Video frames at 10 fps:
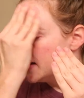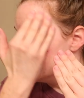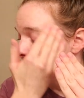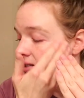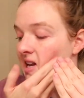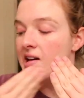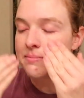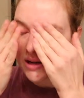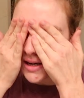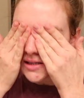instead
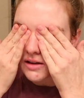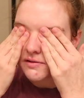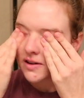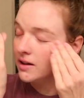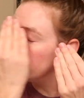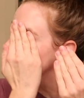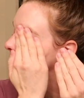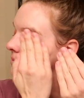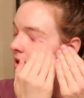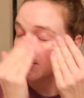because I feel like
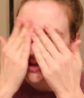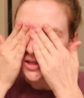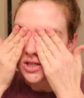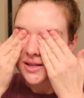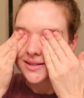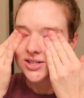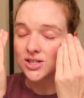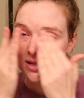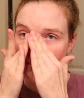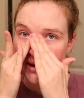sometimes it's
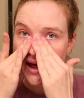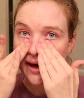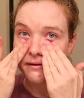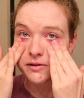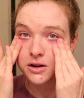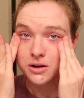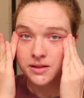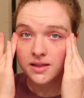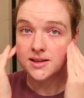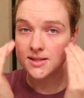just a bit heavier
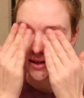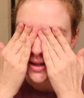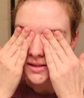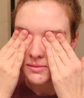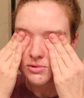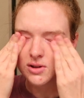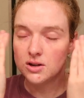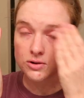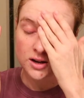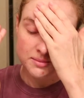than the skin smoothing
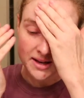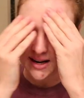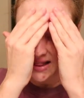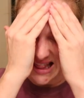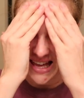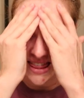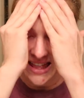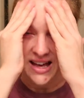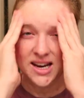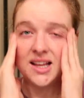cream, and I like
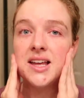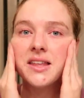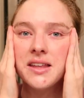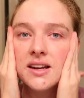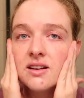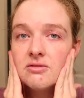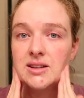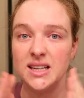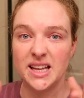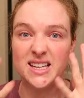that. I like that it
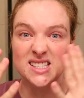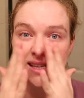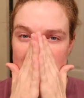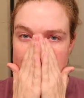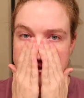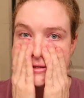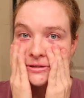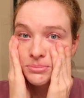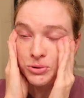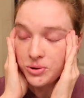really like sinks into
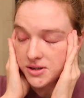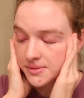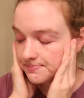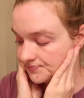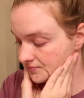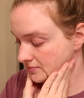your pores